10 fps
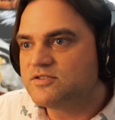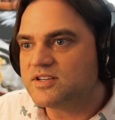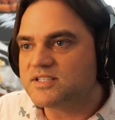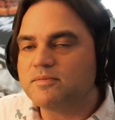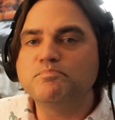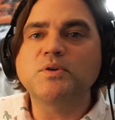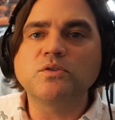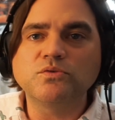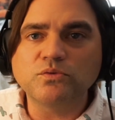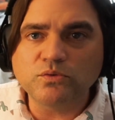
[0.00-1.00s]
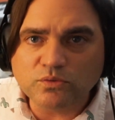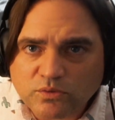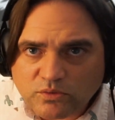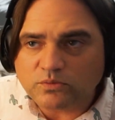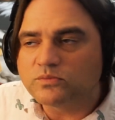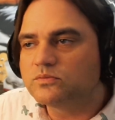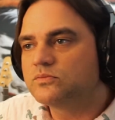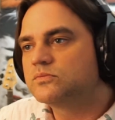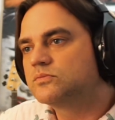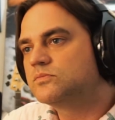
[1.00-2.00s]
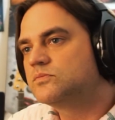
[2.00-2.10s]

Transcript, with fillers: Just the. Welcome